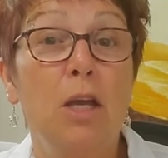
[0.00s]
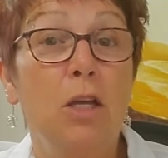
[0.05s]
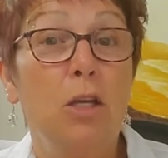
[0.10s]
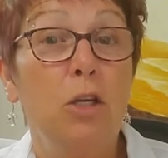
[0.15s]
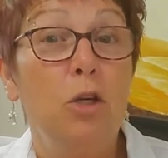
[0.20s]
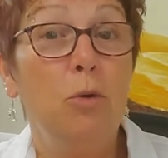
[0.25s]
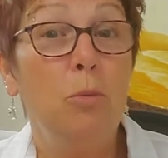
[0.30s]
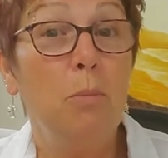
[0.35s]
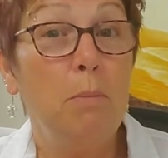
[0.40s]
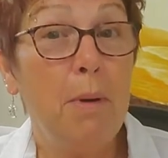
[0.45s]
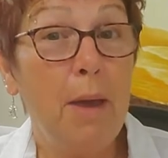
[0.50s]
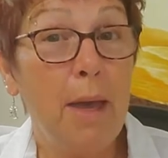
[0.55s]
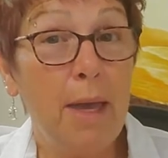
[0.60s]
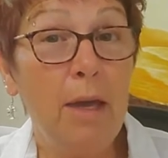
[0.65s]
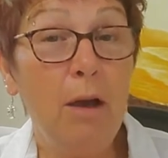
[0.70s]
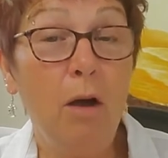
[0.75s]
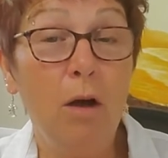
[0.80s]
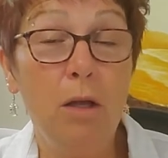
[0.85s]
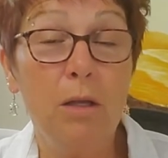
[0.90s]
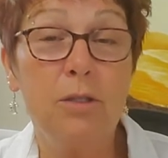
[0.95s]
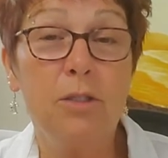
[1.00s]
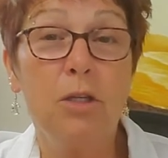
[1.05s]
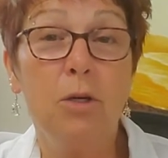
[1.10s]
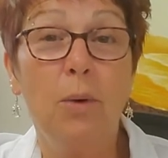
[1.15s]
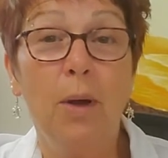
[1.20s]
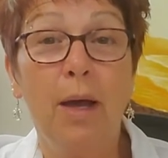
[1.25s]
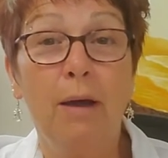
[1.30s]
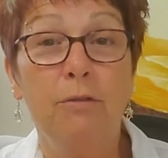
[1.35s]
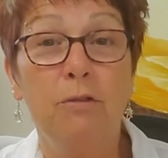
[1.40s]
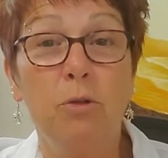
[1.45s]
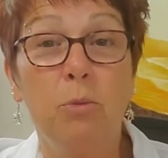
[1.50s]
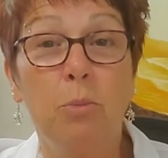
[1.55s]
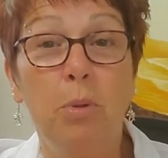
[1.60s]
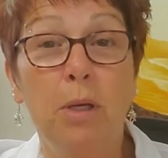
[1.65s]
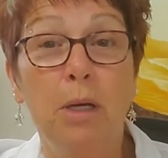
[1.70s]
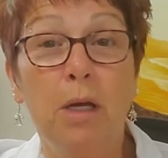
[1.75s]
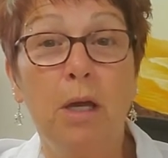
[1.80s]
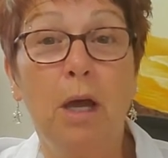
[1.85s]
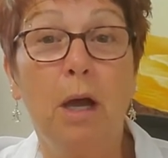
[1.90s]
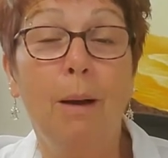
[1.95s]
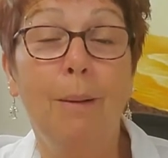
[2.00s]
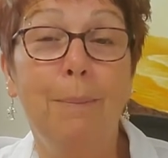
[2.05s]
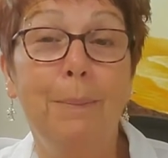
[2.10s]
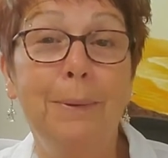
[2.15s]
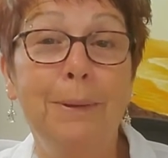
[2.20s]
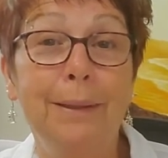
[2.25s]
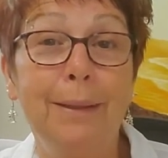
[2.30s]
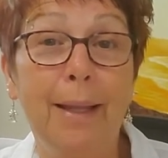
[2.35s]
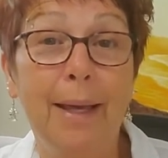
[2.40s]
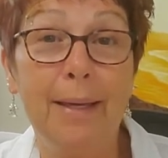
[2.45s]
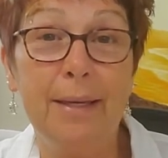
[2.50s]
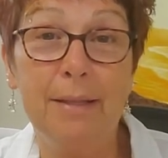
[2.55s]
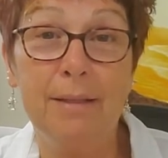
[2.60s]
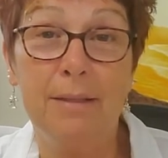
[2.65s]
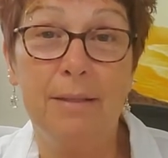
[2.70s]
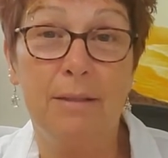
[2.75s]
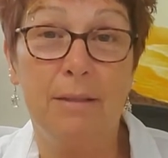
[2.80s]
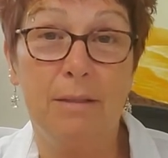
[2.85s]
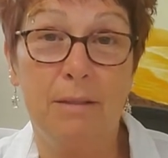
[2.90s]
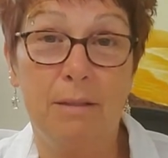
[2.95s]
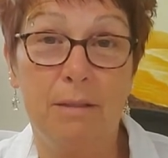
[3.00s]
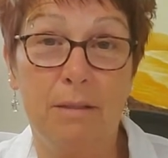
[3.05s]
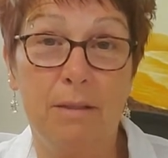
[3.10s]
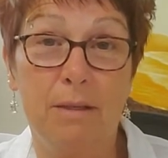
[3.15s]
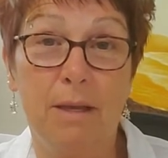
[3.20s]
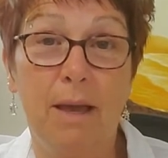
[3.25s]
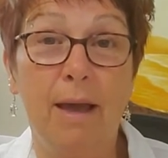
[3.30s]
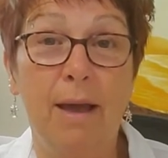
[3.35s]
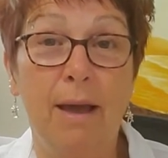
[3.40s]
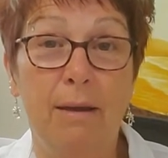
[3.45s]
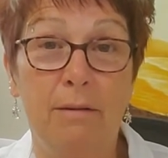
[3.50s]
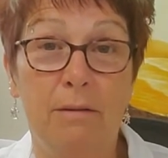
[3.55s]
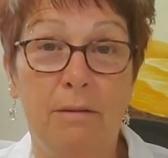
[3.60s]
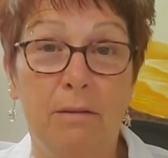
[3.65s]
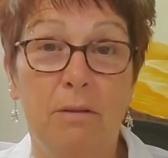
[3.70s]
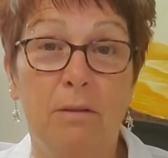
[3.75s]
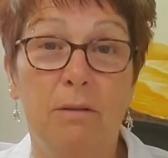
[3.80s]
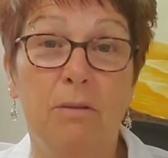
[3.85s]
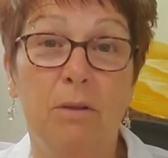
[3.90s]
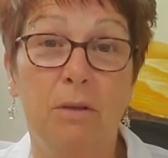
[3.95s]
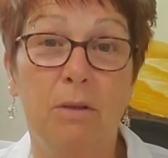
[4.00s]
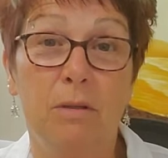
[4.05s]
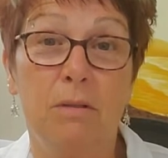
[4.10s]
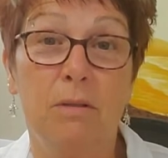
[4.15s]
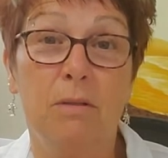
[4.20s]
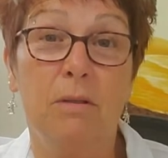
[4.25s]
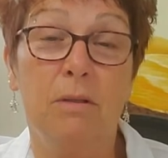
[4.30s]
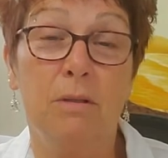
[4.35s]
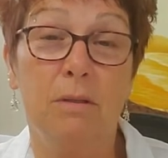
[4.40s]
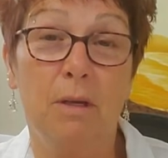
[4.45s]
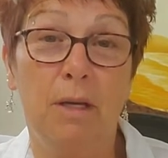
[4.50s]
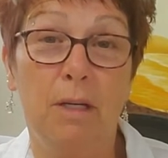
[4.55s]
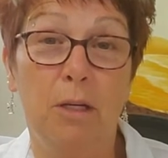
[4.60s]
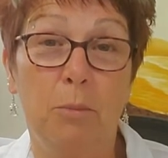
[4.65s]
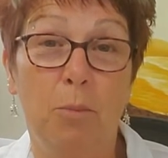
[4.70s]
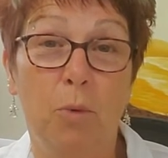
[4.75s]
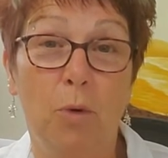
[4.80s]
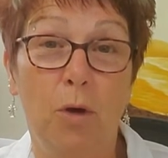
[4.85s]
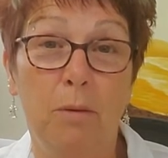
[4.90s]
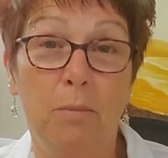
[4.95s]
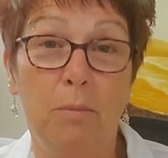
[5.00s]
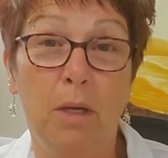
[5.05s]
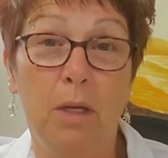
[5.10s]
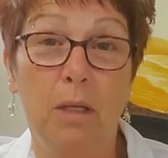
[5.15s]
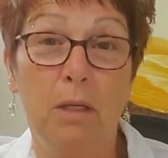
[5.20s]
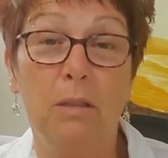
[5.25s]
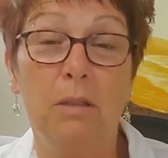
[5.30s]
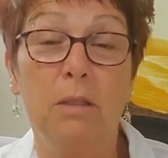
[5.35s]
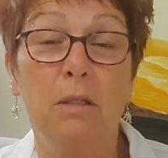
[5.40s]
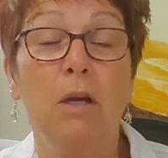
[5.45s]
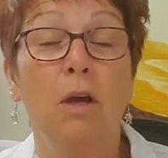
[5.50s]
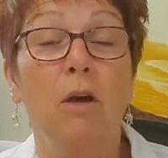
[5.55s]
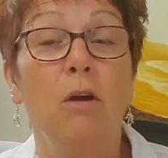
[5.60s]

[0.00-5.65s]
You may also have to pick appliances at this design appointment.